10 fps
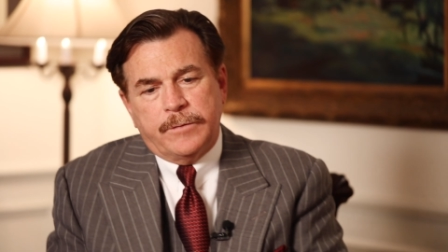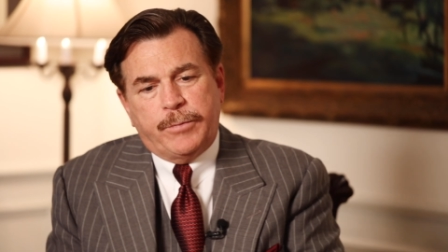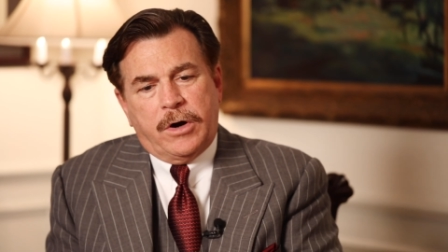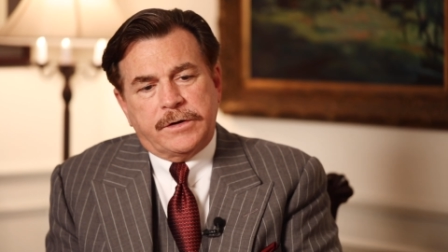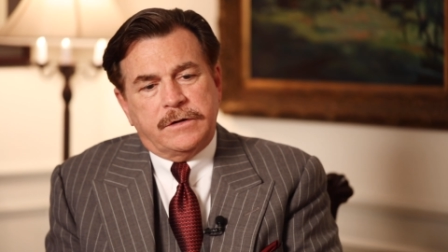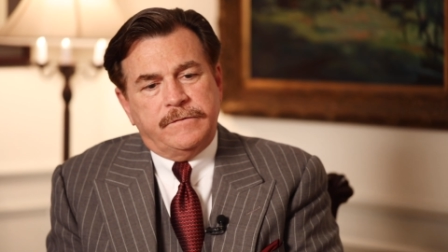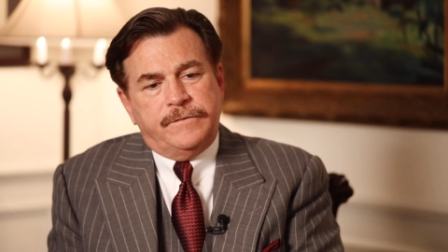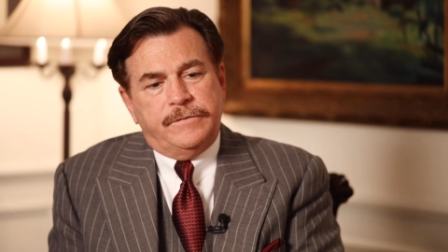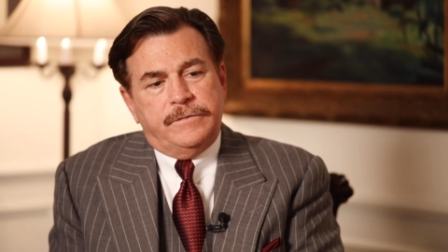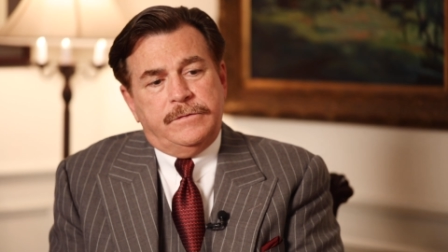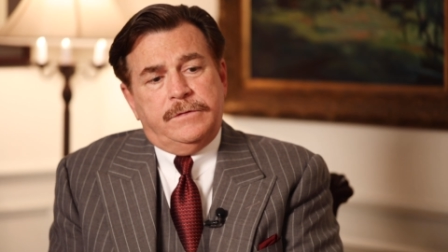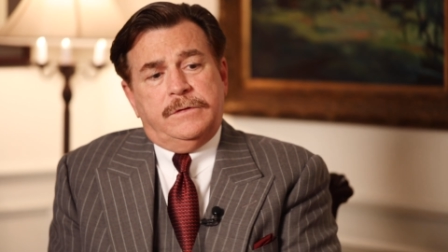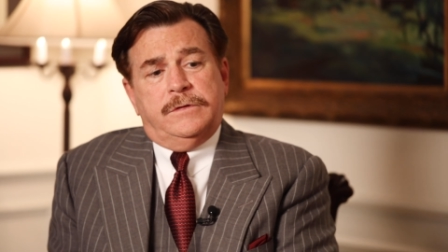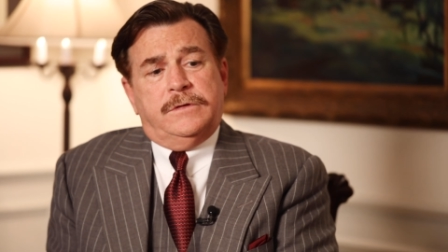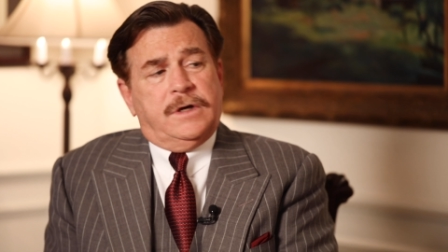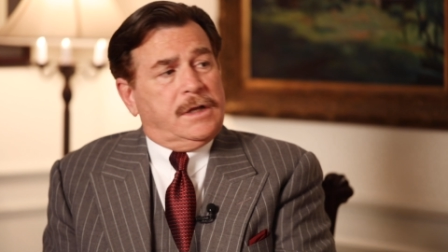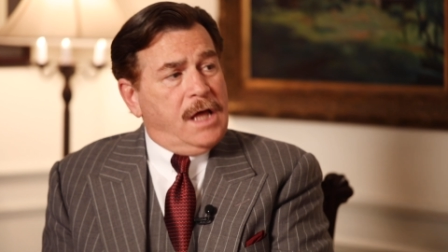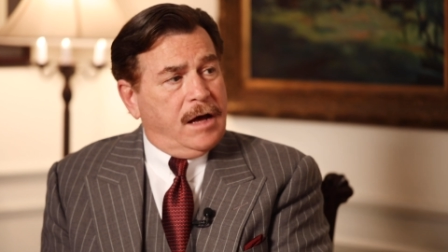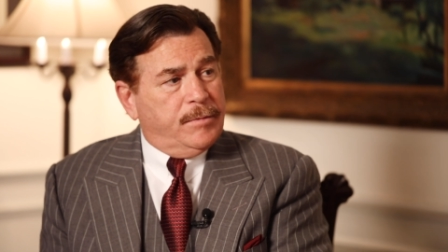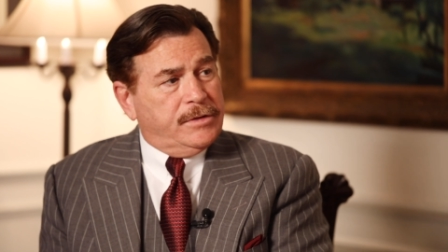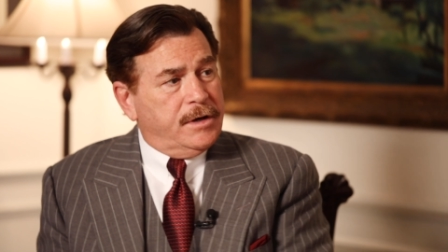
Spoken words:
They're part of the club.